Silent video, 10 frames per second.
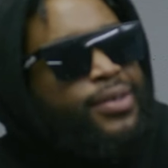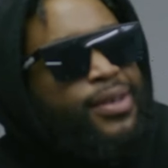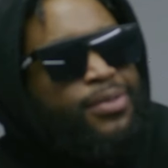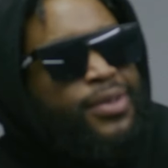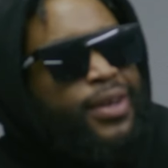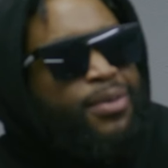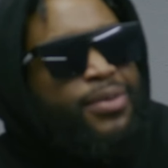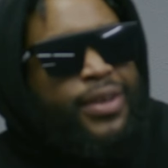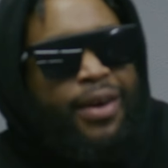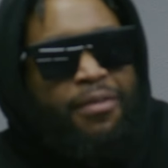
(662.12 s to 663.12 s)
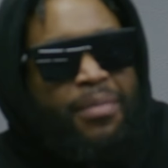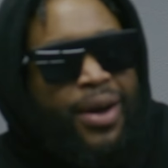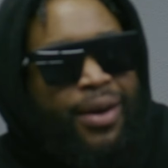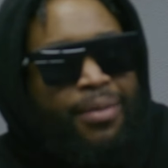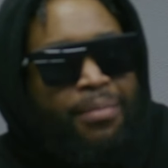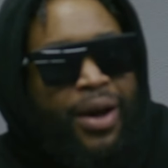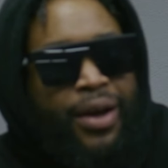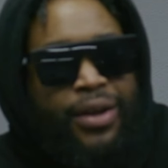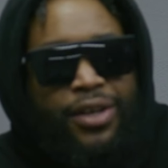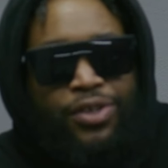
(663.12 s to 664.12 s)
cause it was never my
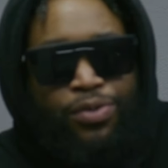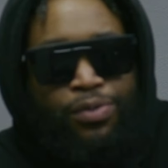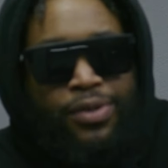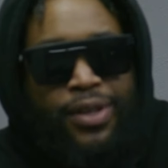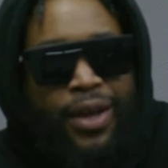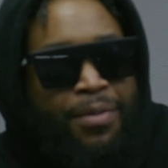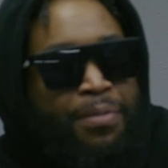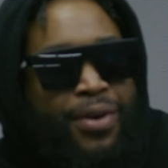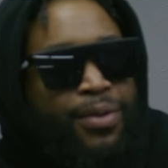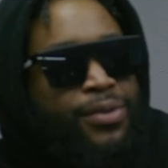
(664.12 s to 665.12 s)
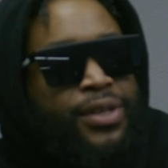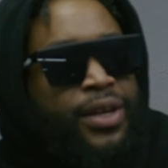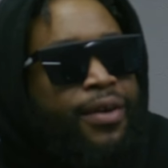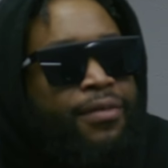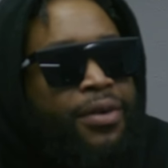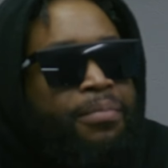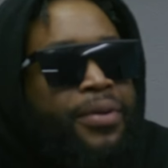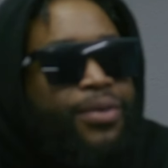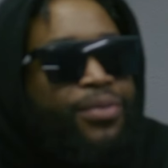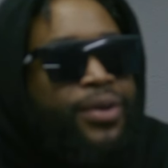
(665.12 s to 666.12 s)
initial standpoint was to never
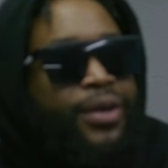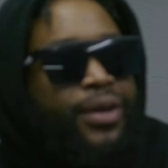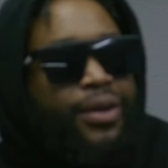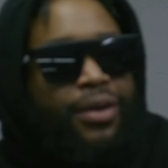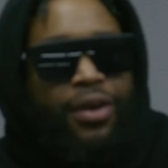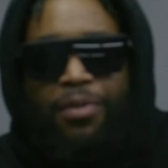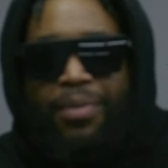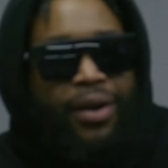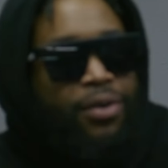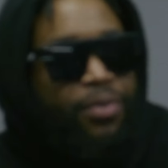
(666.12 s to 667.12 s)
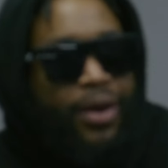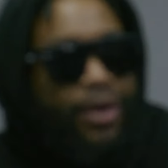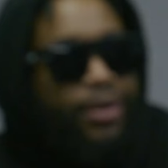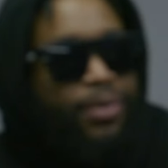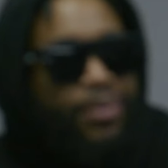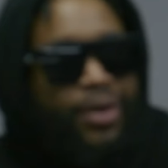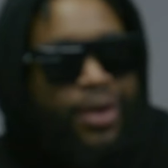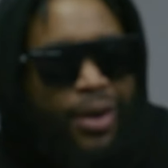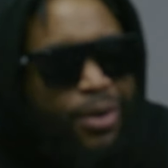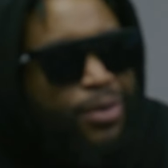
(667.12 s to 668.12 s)
compete with nobody around here with
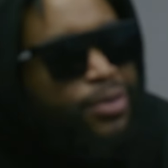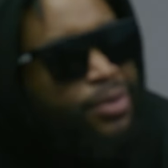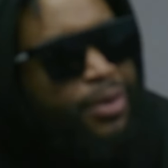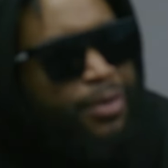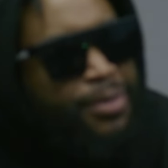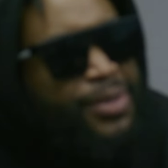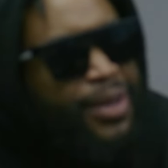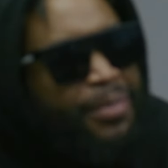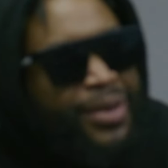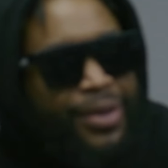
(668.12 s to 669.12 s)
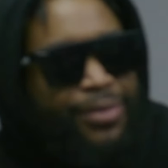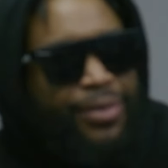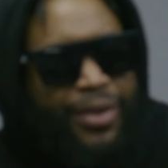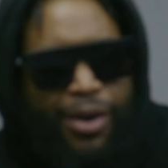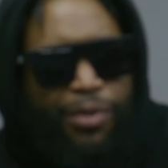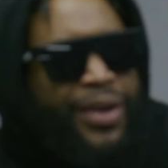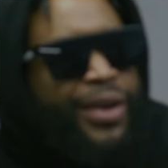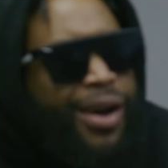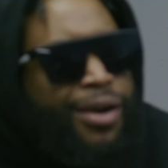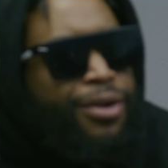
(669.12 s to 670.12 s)
clothes. You know what I'm saying? Because we
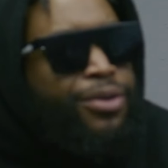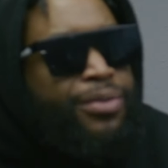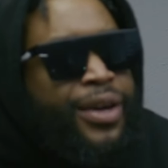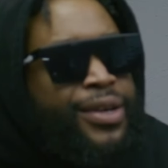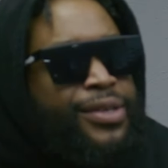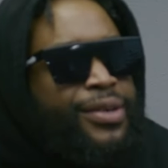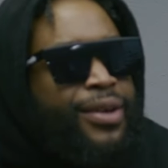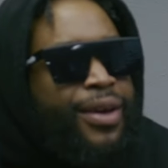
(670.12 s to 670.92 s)
can all do this.